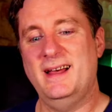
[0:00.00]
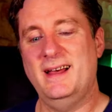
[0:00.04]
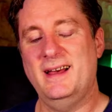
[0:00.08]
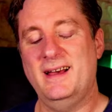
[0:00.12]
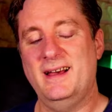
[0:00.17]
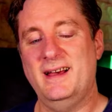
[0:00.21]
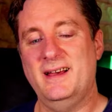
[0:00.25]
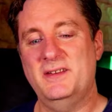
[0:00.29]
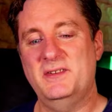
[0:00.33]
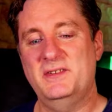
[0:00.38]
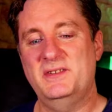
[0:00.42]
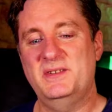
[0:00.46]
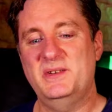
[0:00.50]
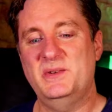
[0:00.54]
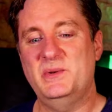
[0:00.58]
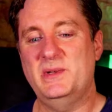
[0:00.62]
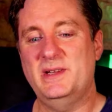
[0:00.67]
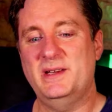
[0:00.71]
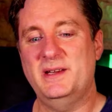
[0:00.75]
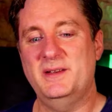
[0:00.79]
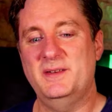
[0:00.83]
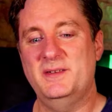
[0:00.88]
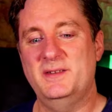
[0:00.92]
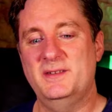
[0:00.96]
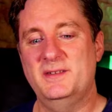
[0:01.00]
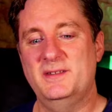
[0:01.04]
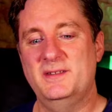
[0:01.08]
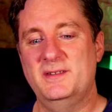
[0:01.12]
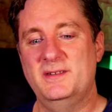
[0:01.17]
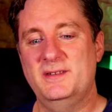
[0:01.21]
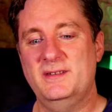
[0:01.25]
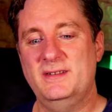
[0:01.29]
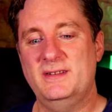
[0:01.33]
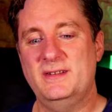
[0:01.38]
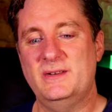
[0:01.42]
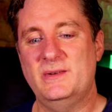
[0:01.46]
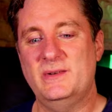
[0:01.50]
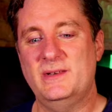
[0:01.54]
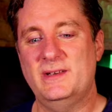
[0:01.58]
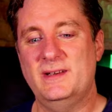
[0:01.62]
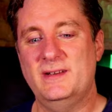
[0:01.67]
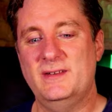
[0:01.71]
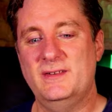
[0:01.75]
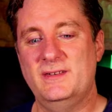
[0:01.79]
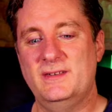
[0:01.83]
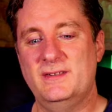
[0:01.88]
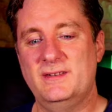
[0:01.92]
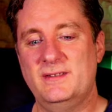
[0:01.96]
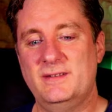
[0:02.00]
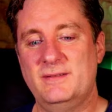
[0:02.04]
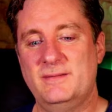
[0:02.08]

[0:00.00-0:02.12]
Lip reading: So nice. So nice.